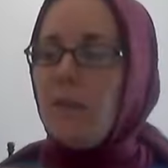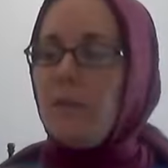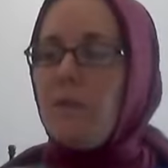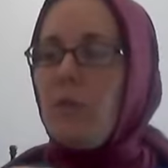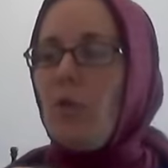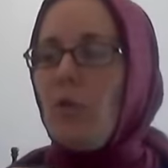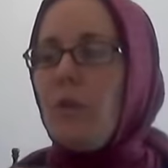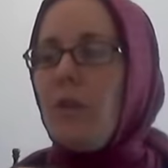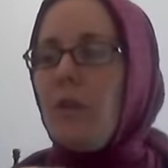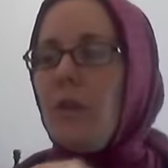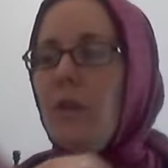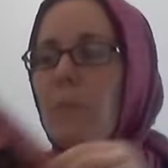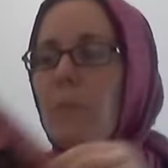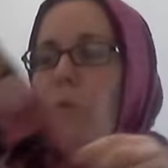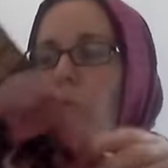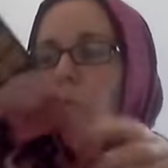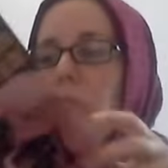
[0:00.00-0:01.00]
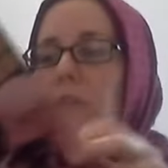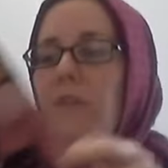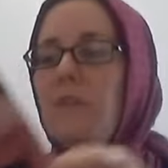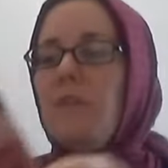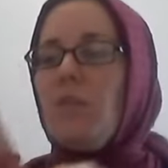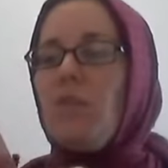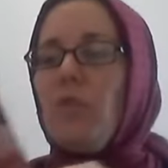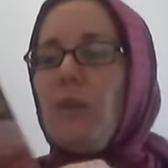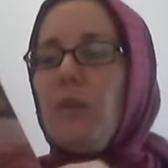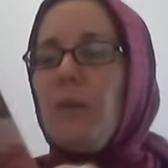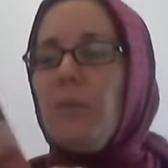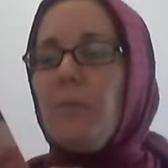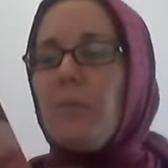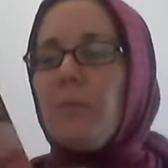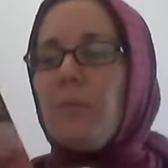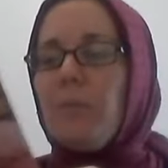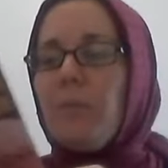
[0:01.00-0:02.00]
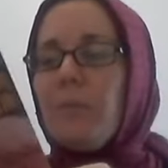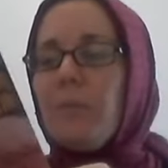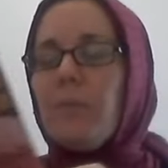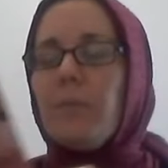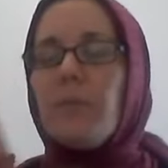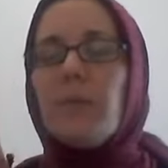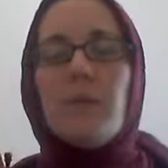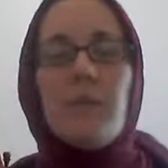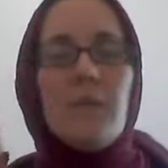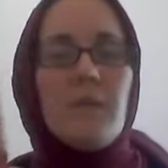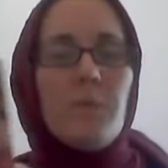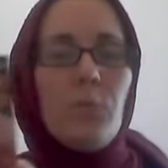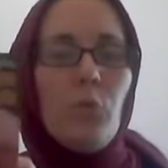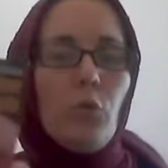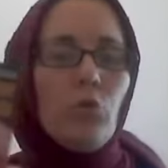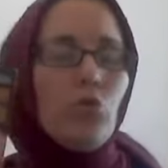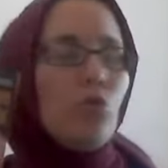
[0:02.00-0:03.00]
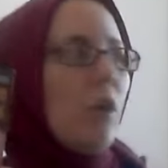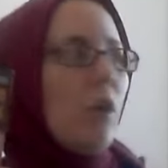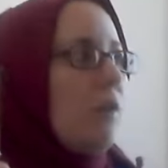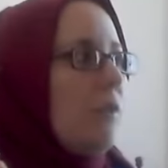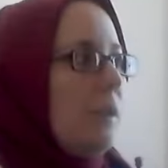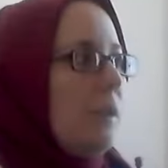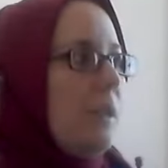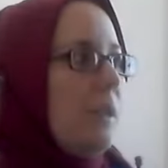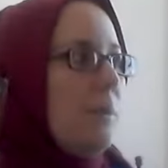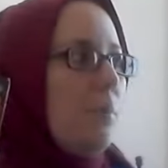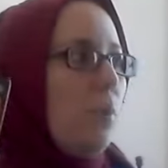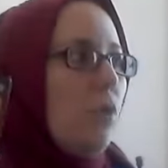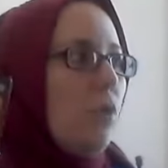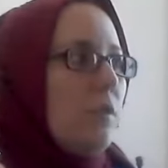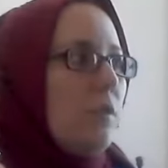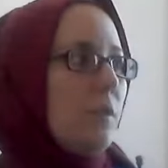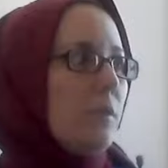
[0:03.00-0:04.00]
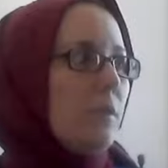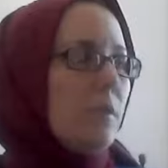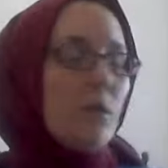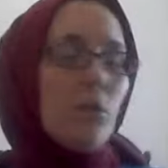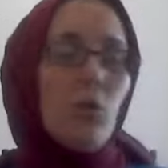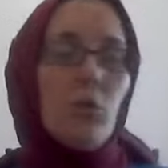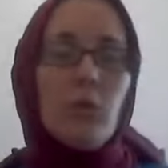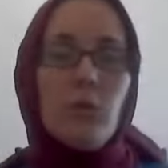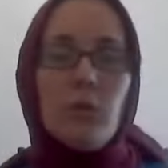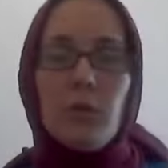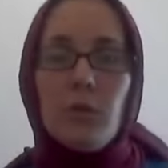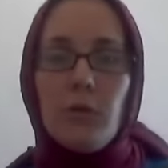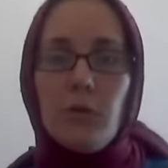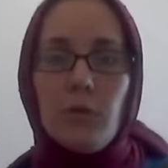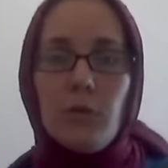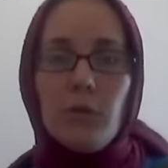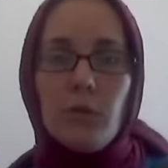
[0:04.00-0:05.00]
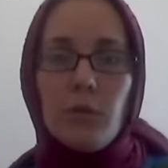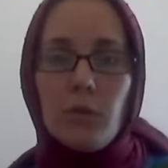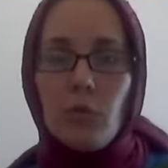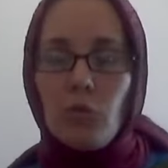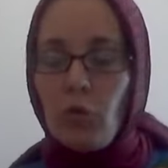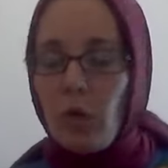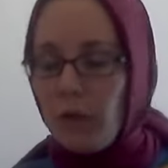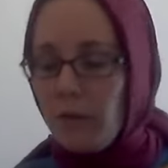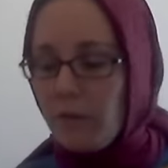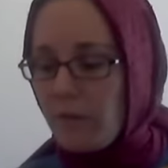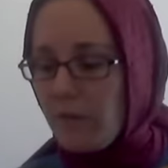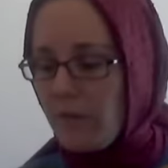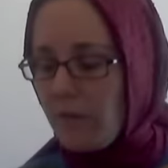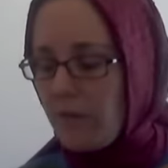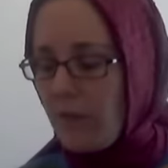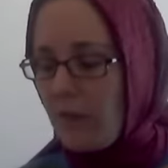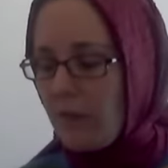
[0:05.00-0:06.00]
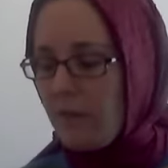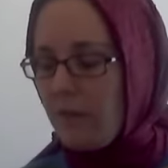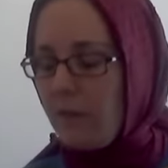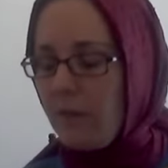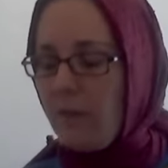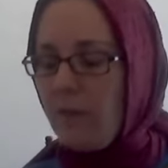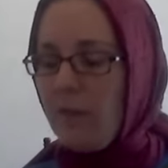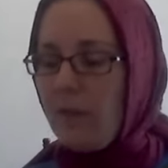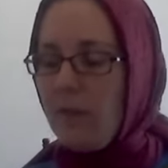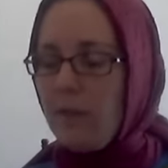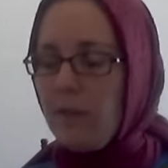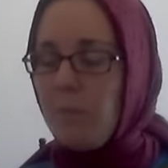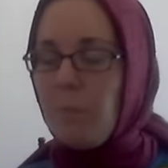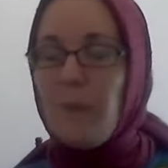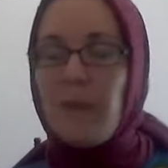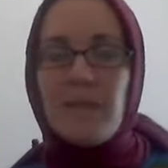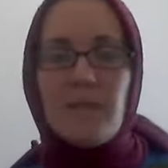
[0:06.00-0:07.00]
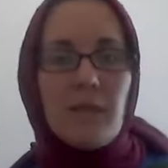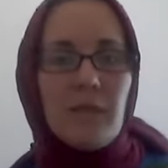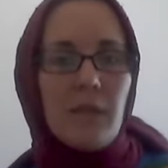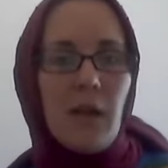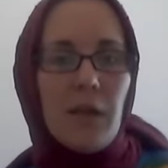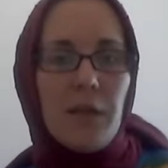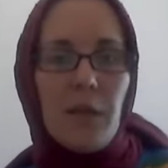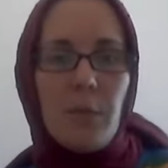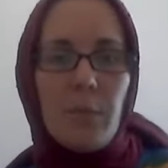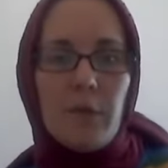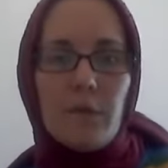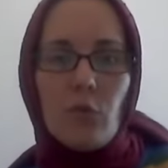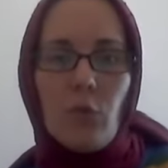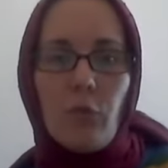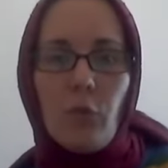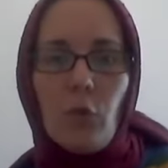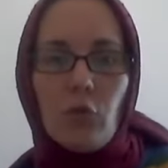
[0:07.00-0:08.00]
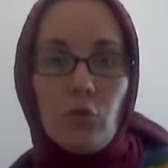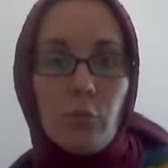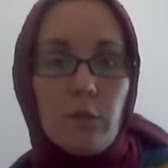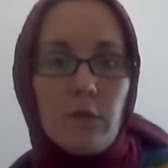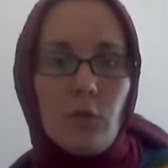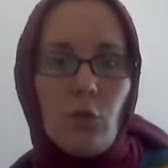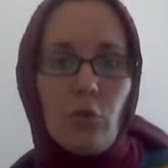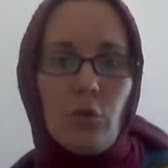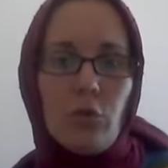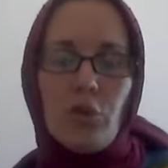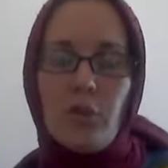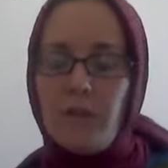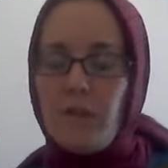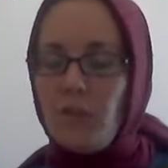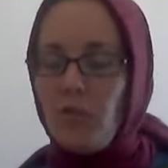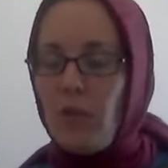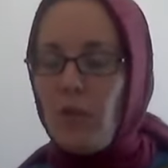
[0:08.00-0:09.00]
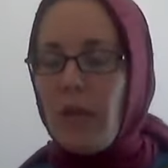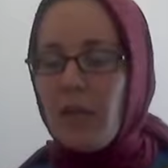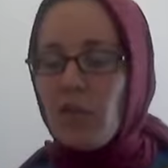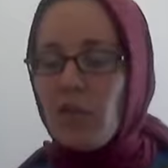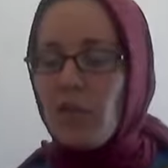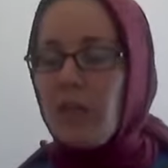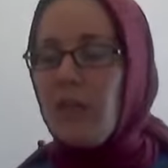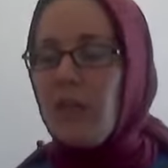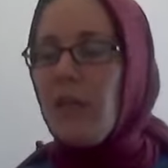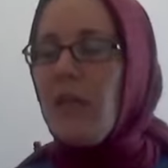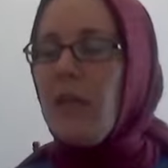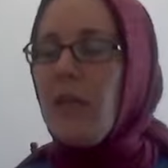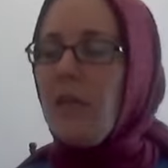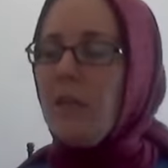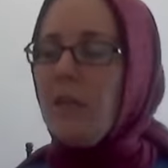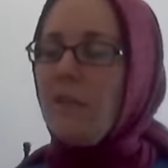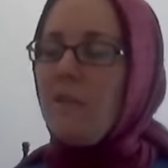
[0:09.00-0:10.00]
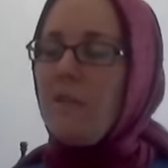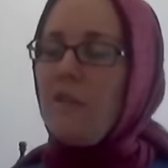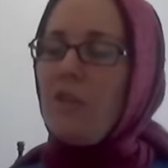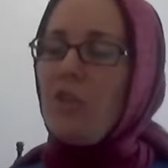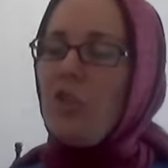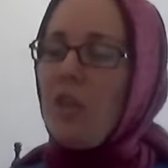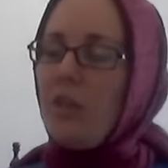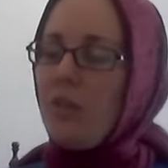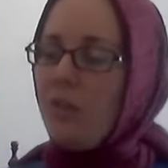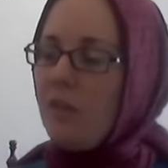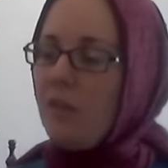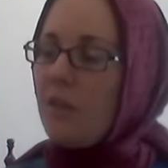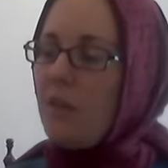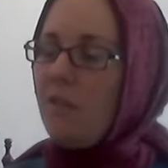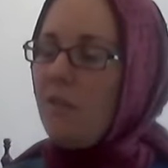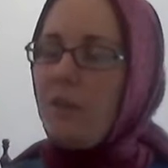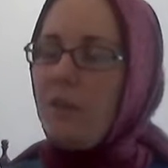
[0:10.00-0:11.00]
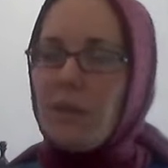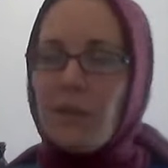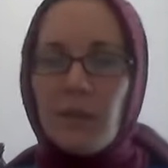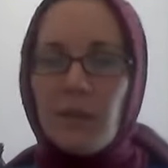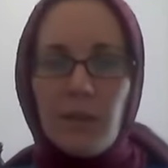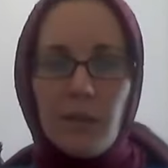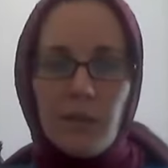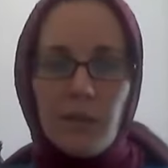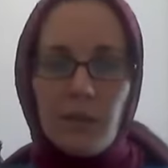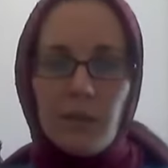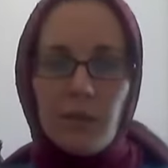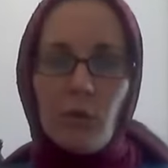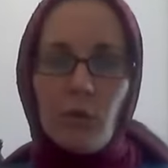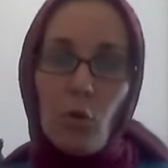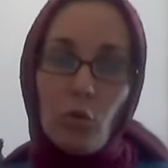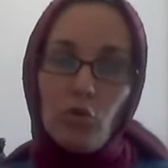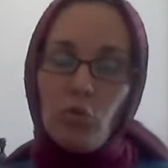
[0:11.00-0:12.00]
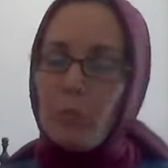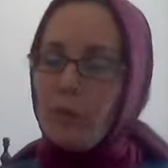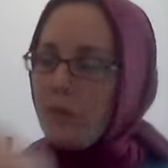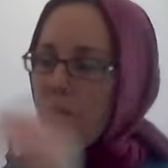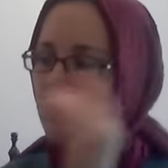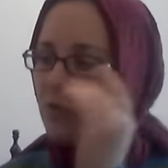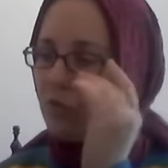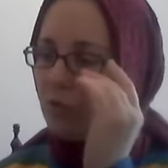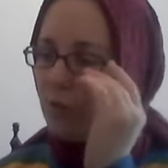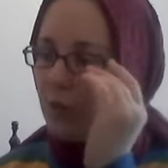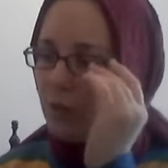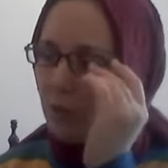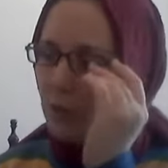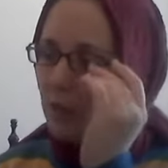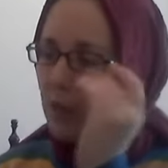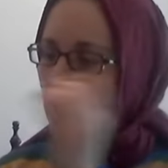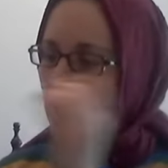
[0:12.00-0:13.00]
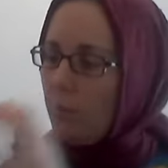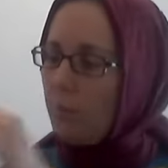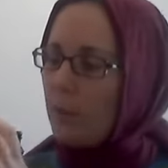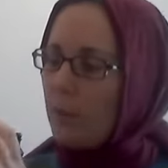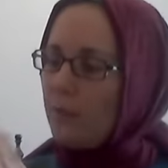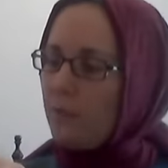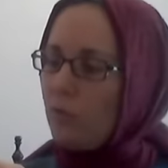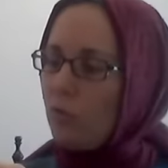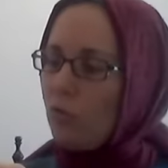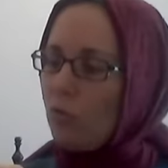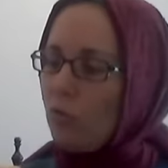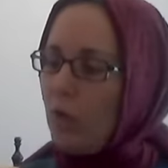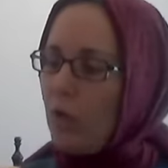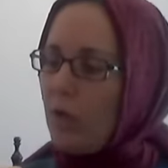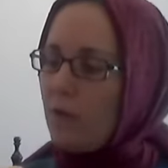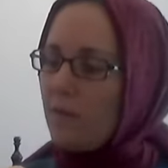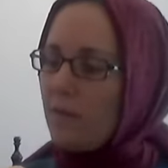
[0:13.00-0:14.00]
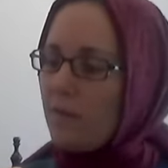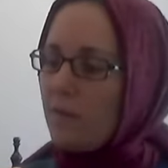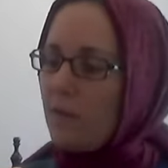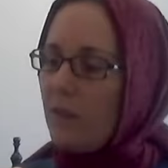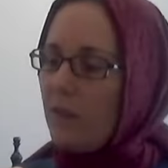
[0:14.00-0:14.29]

Turkey, A Modern History. These books are really important in order to understand the basic dynamics of Ottoman Turkish history. Actually, these are generally covering the Ottoman history, but Zürcher's